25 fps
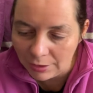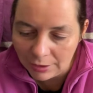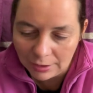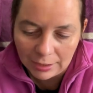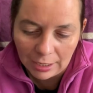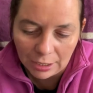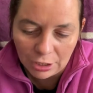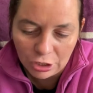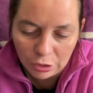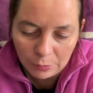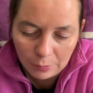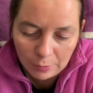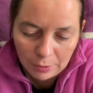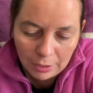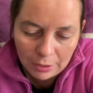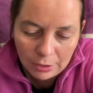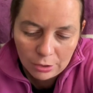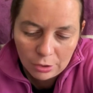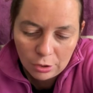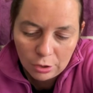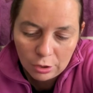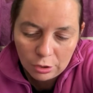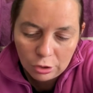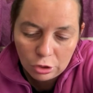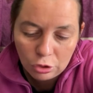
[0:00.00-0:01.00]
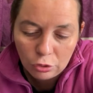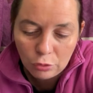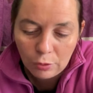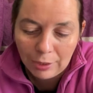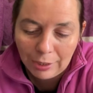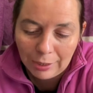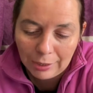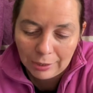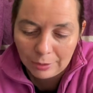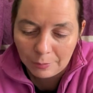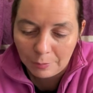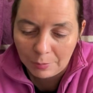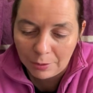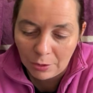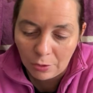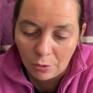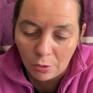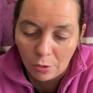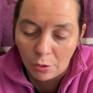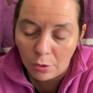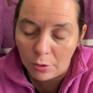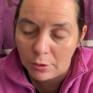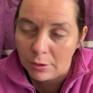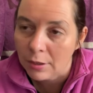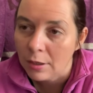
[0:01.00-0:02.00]
section when I first joined,
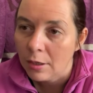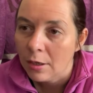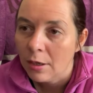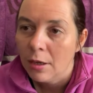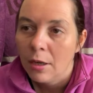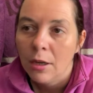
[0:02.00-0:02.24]
because